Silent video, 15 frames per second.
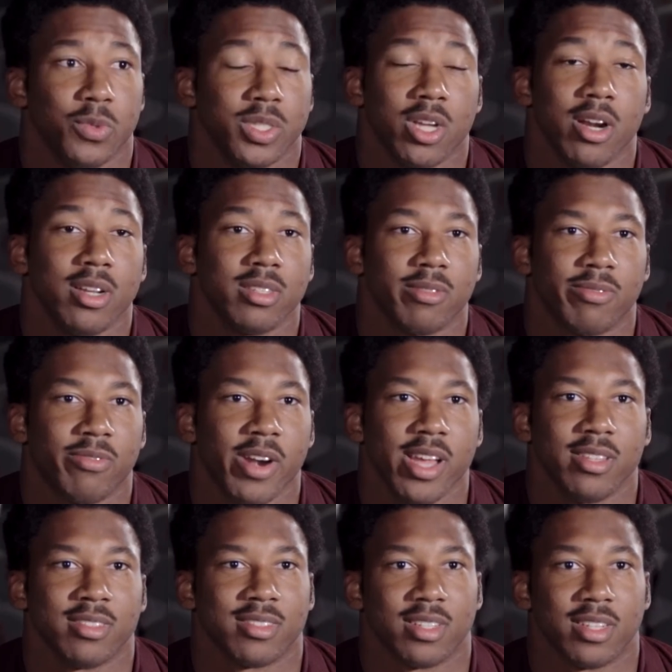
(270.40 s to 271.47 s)
We turn into
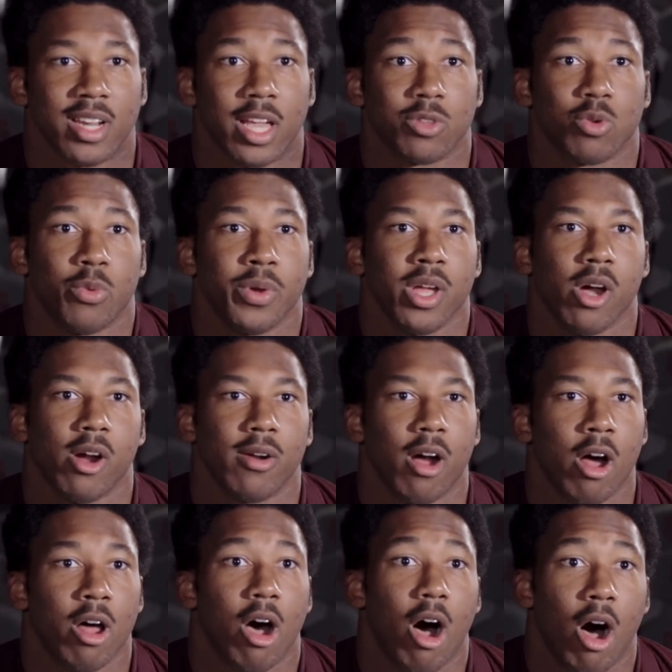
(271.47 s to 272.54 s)
friends, and that's what we
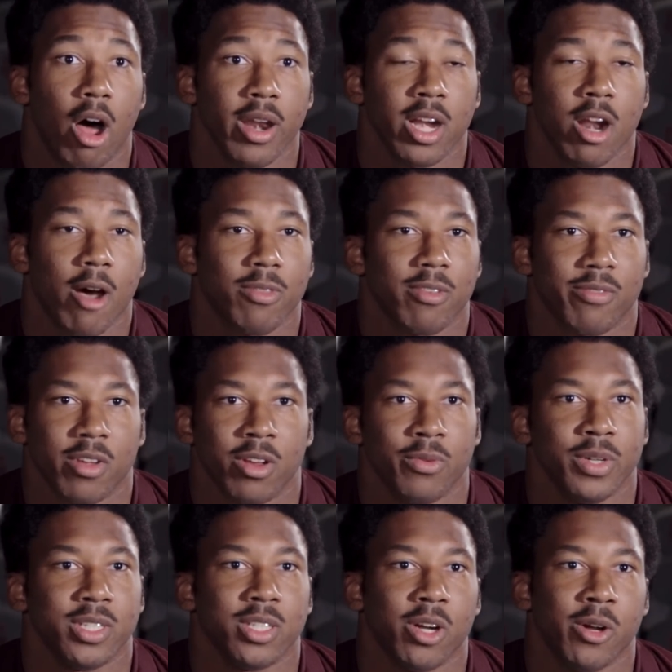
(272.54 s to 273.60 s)
are, on and off the field, and
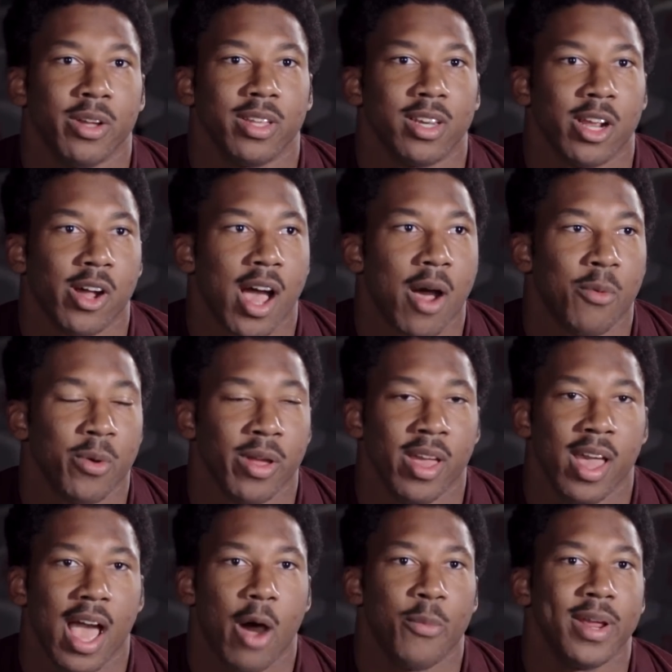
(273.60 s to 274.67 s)
we show it, you know,
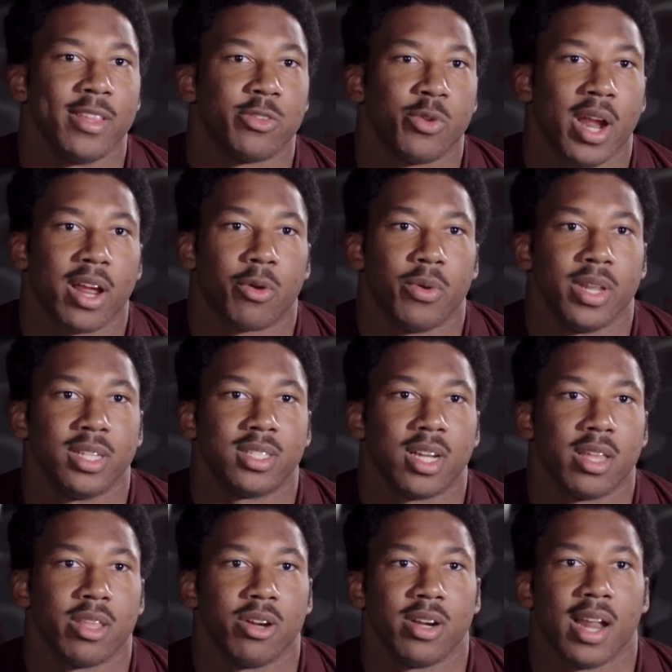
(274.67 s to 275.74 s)
how we interact with each
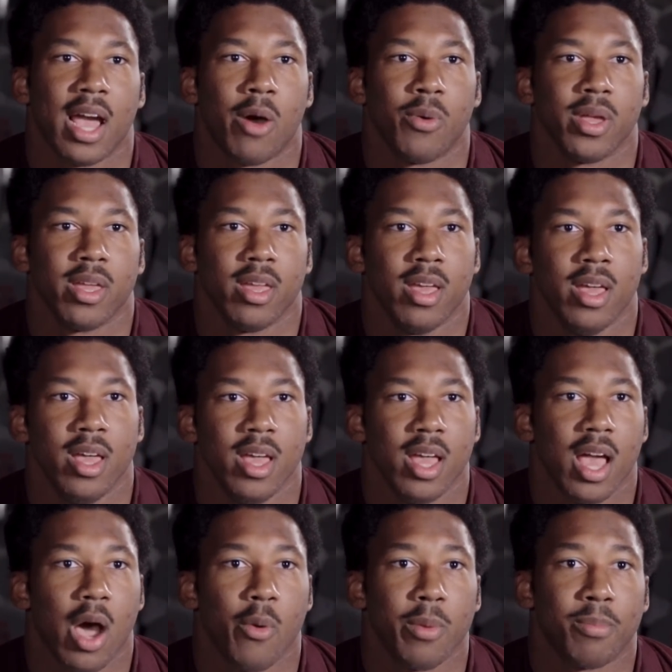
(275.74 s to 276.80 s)
other and how we
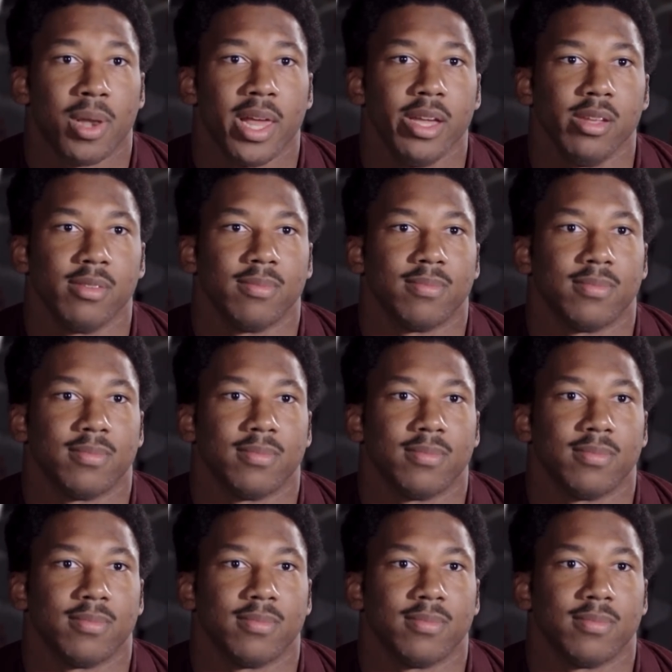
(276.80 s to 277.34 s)
play.